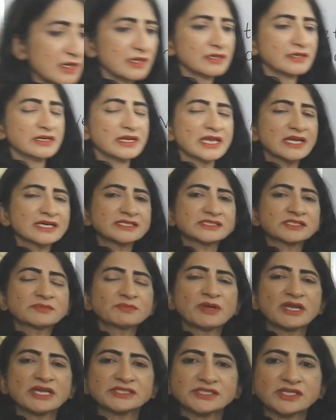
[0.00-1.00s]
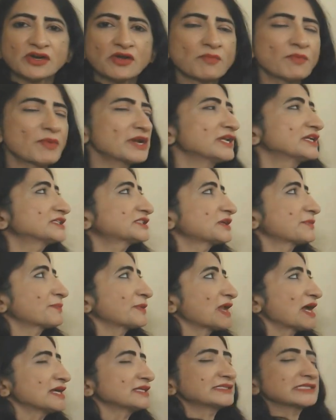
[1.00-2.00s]
Next measure of money
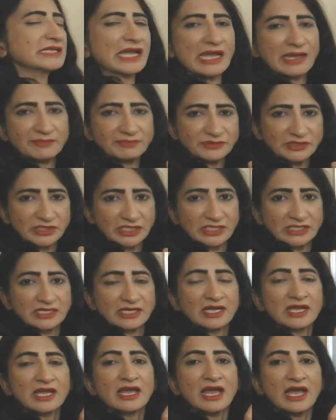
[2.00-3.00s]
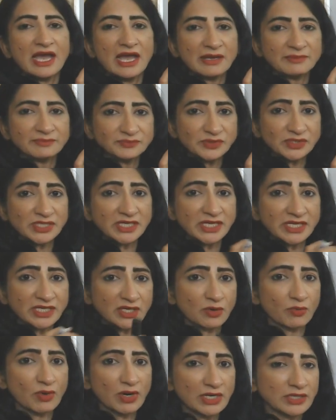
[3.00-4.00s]
supply is M3. M3
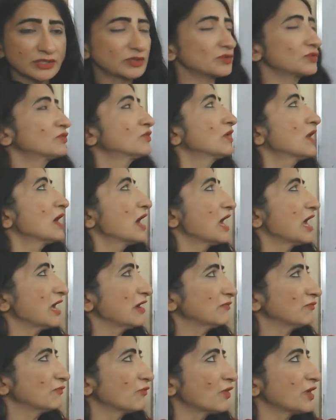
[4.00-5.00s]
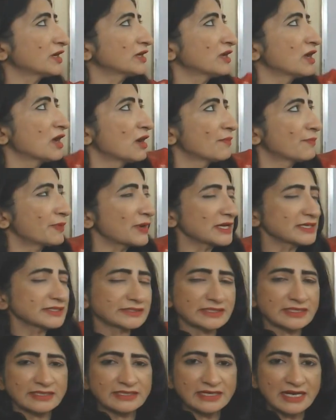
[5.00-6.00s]
equal to M1
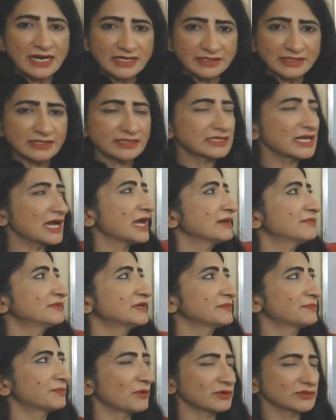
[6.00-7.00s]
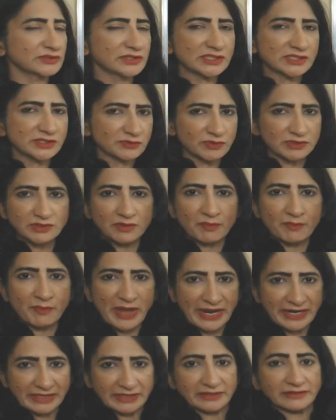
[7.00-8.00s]
plus net time deposits with the
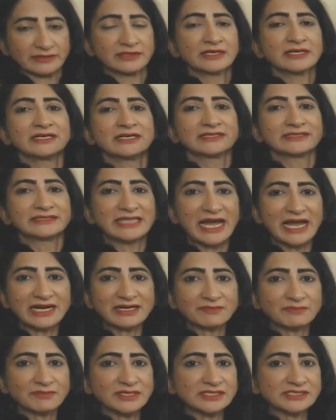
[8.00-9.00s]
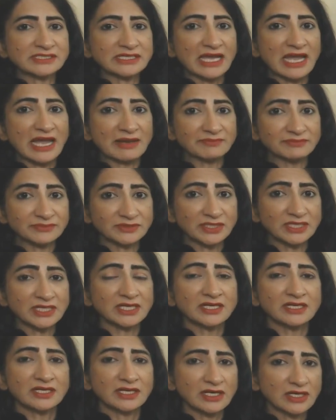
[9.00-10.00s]
bank. That means M3
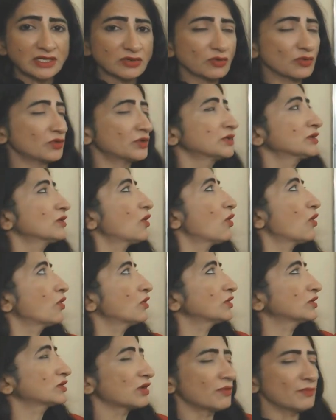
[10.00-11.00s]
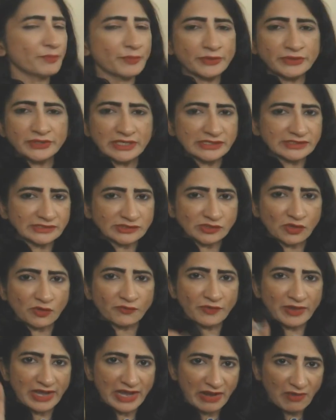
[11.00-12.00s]
include all components
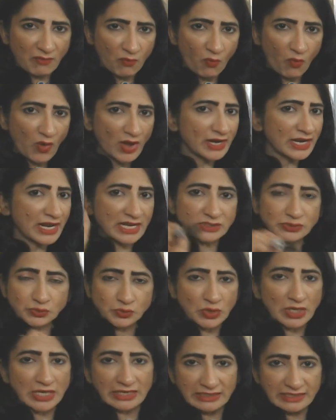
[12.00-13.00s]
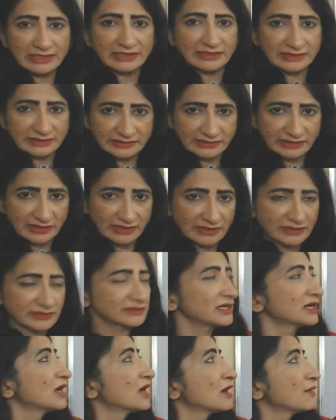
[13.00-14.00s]
of M1 as we earlier discussed,
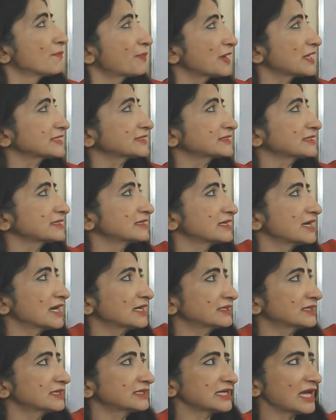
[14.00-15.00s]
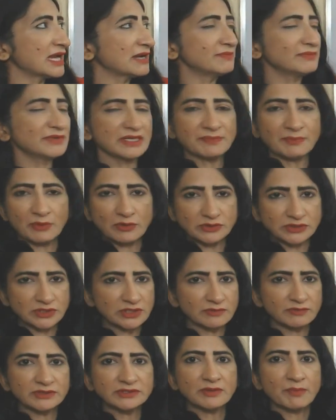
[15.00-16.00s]
plus net time
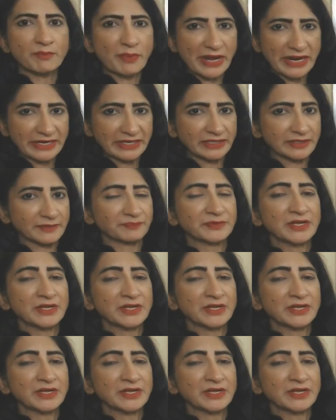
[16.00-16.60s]
deposit with the bank.